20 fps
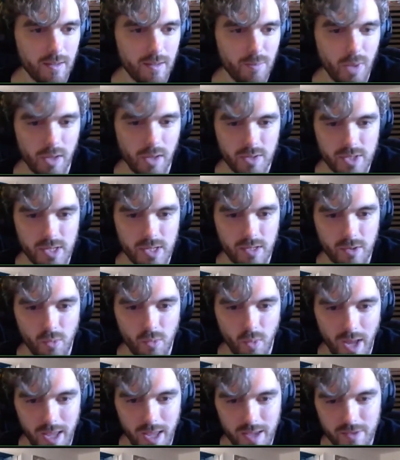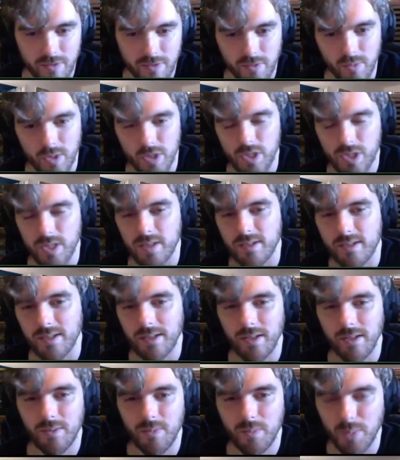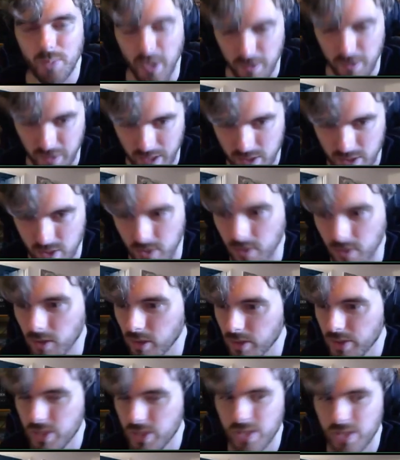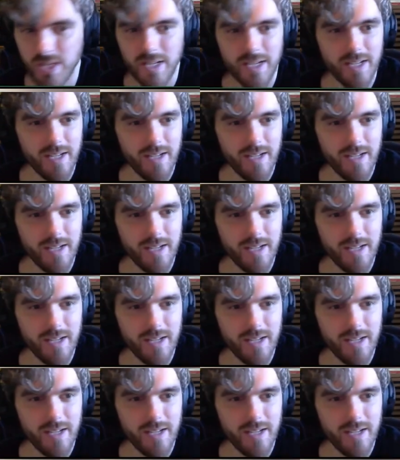pulsing wave, which is perfect circles.